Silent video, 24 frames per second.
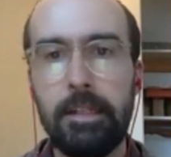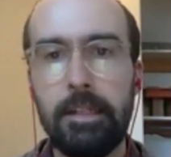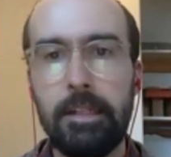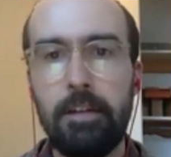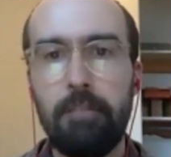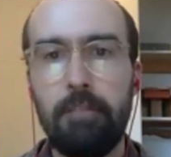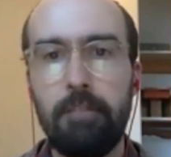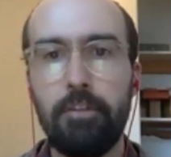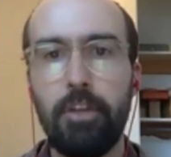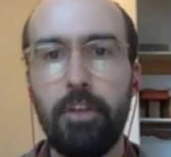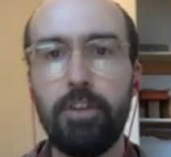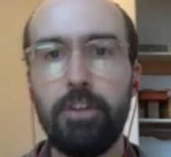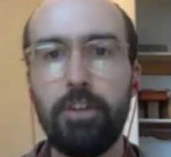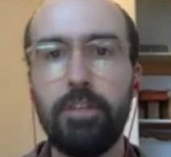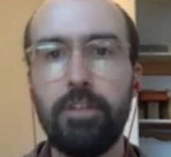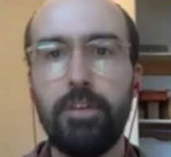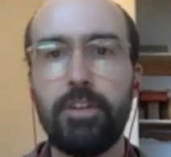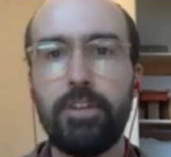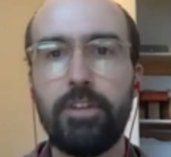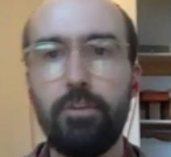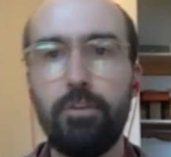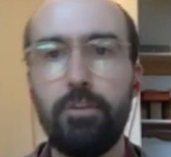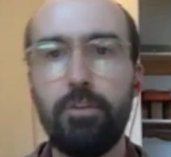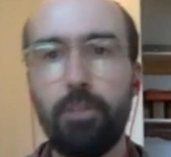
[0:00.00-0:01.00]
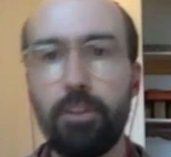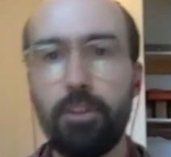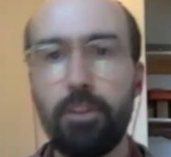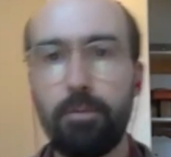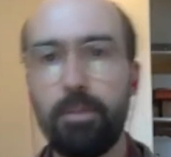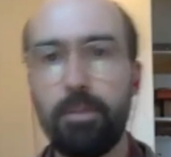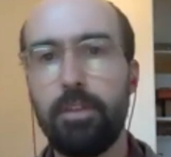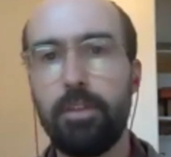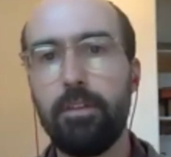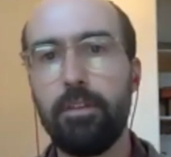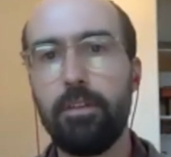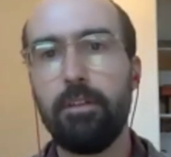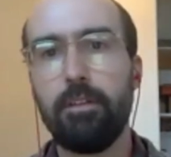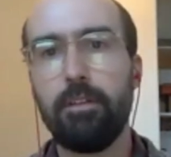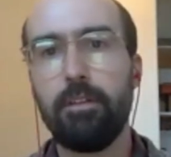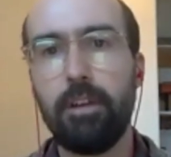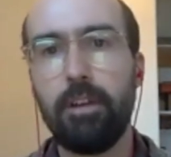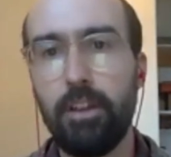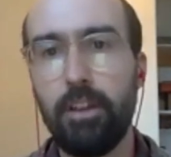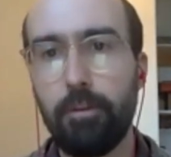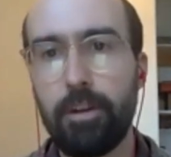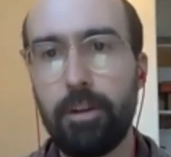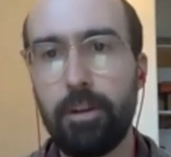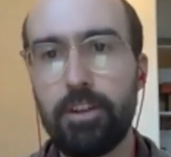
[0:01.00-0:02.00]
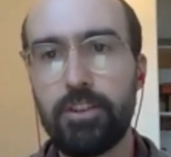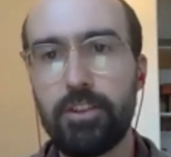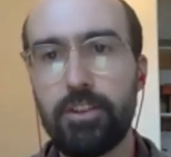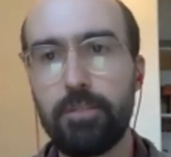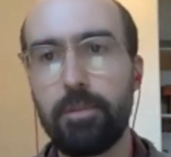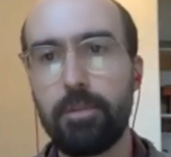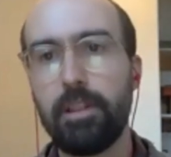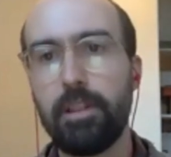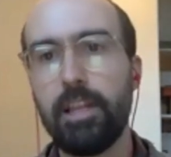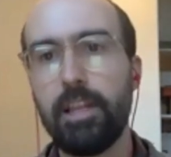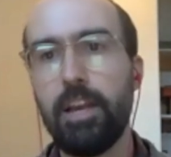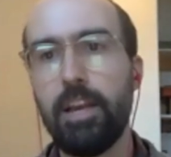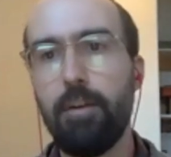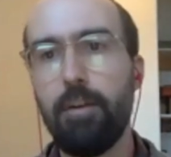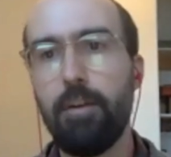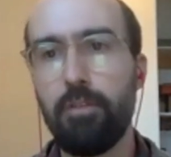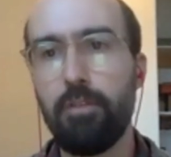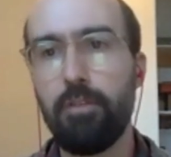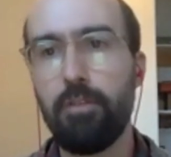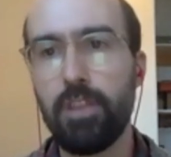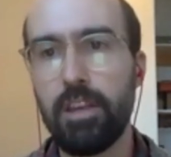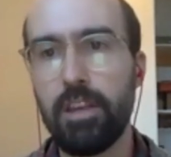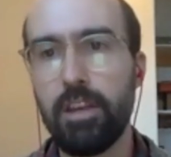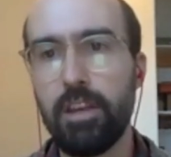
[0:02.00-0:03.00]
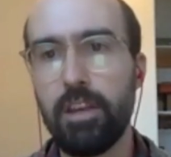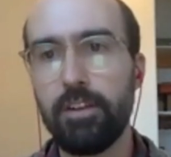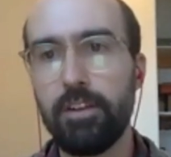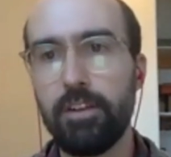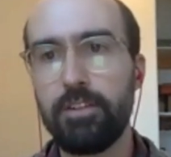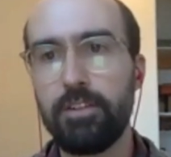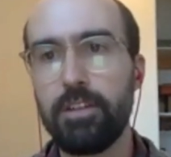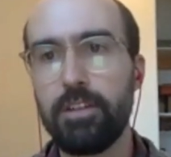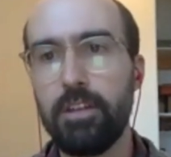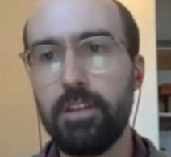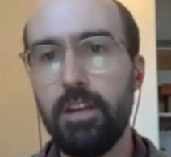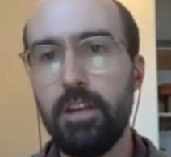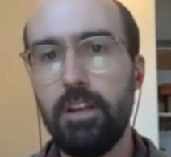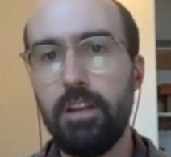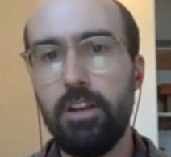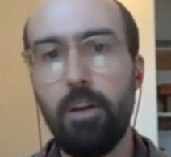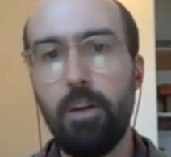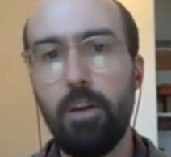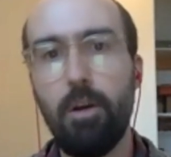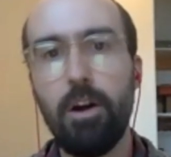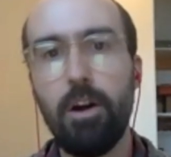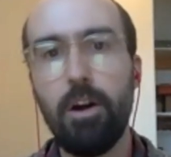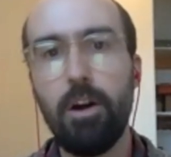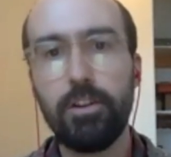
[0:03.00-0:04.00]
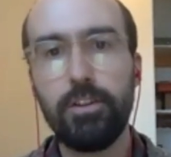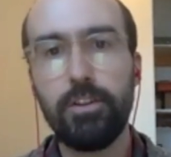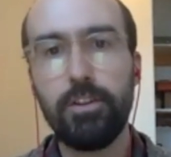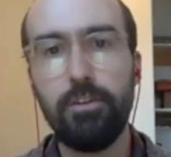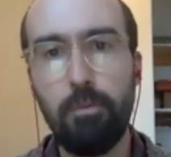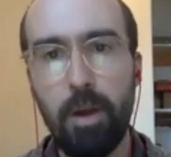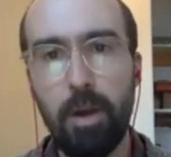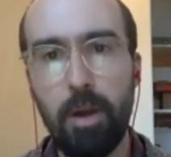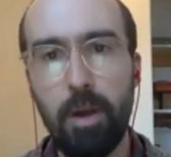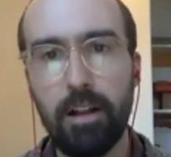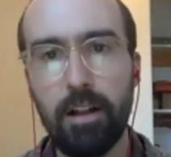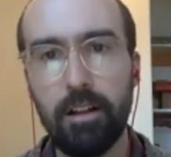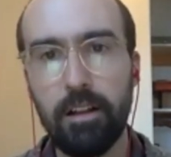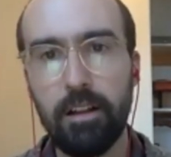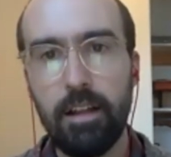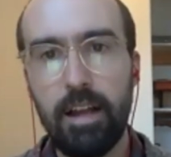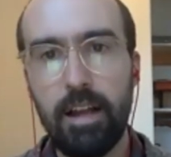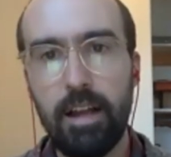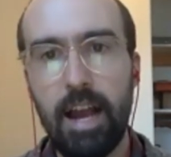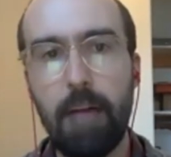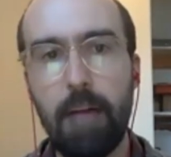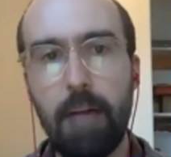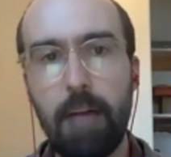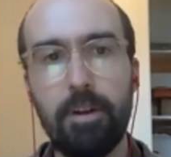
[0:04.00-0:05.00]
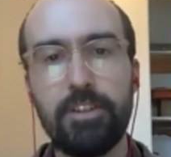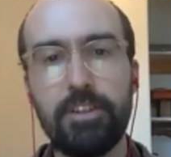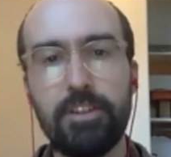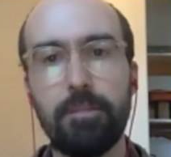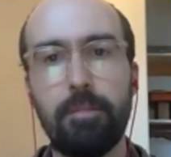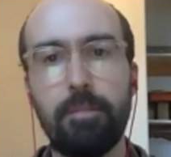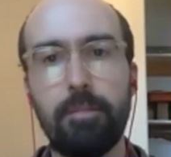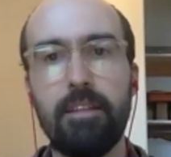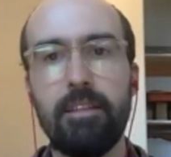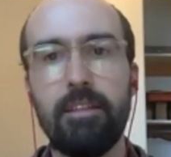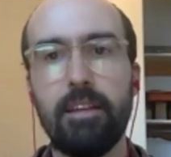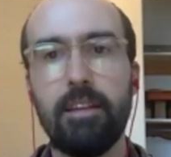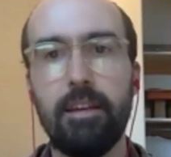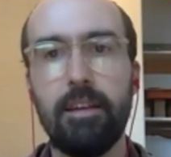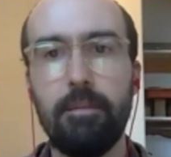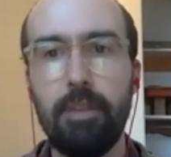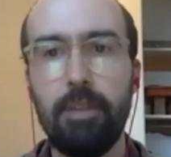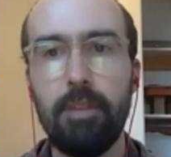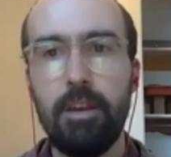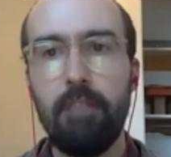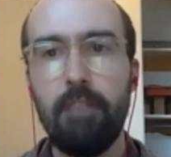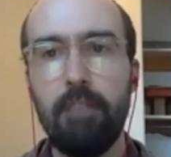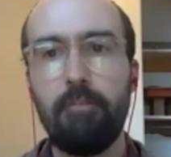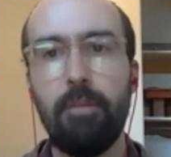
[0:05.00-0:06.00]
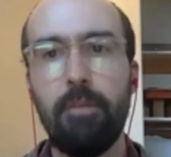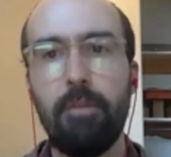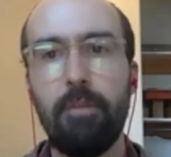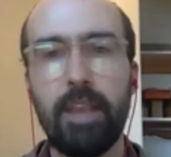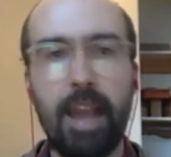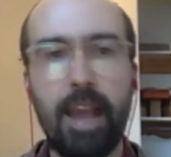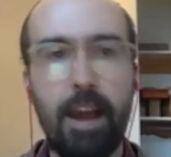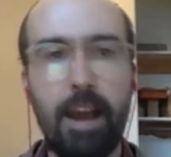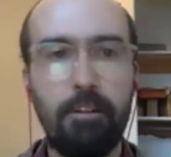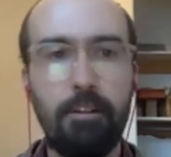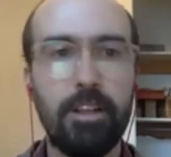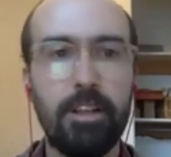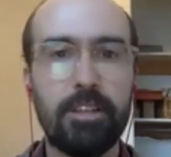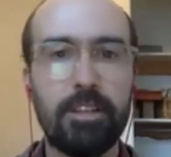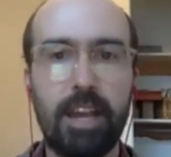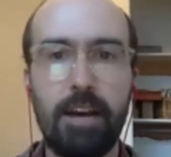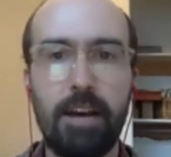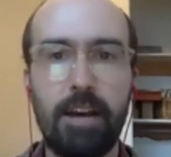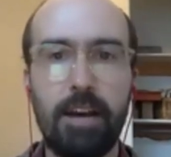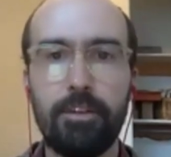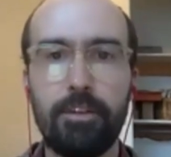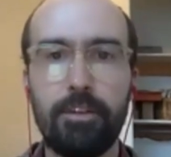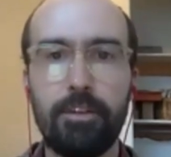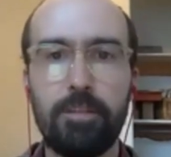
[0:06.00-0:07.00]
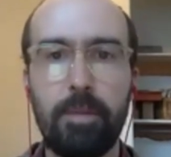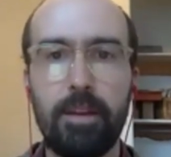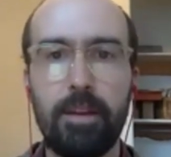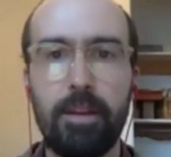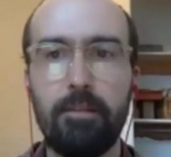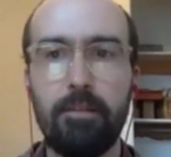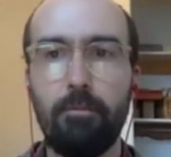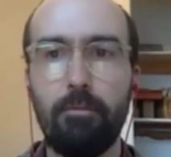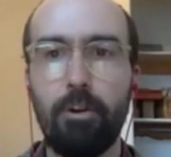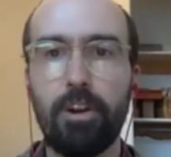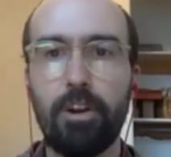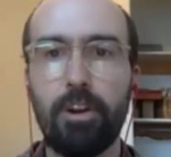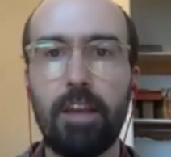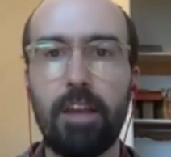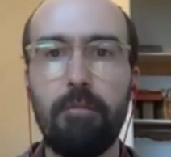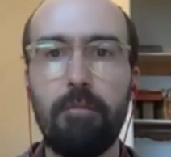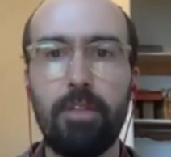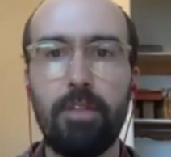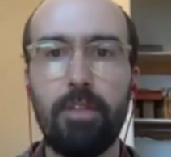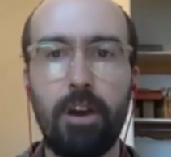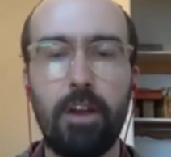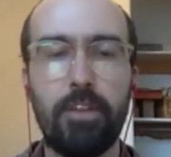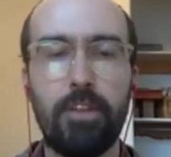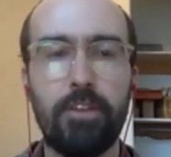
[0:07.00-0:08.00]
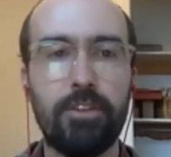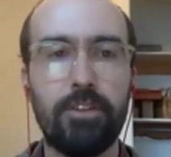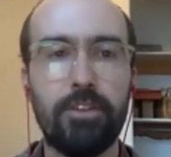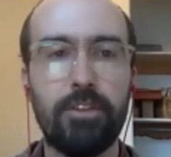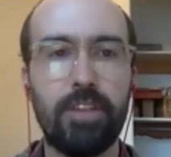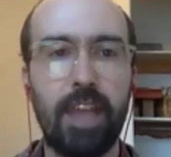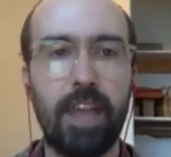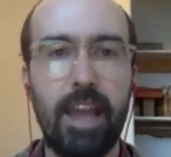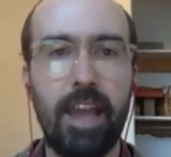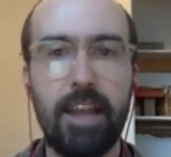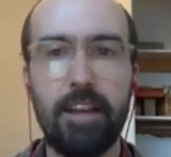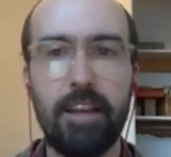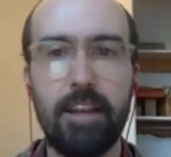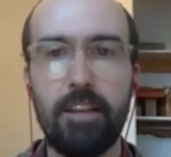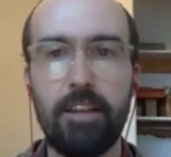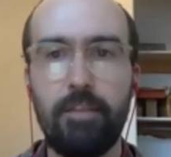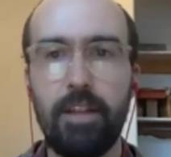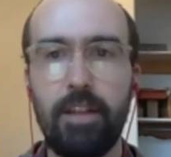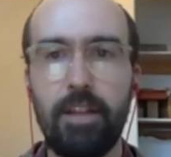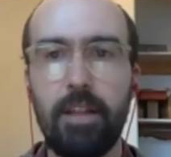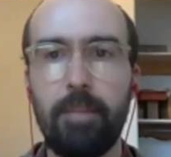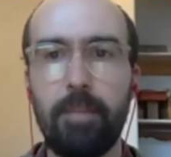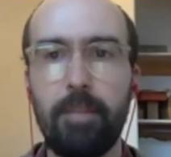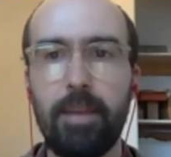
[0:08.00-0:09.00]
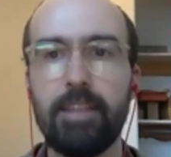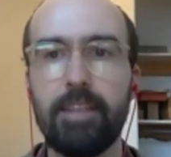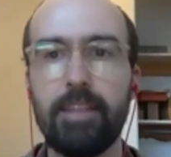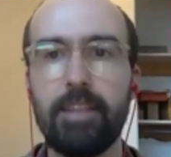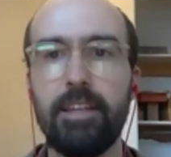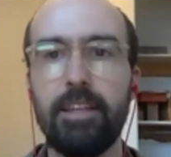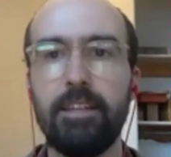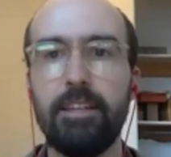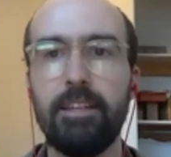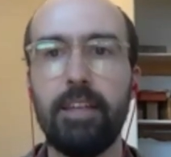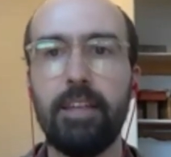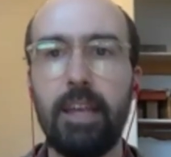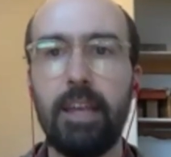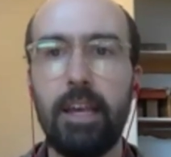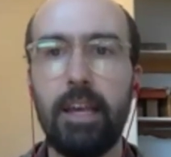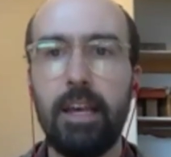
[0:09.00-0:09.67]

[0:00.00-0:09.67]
For those of us who worked on the Register with Leo over the years know all too well how much it meant to him, from the countless hours spent working with authors to edit and develop essays,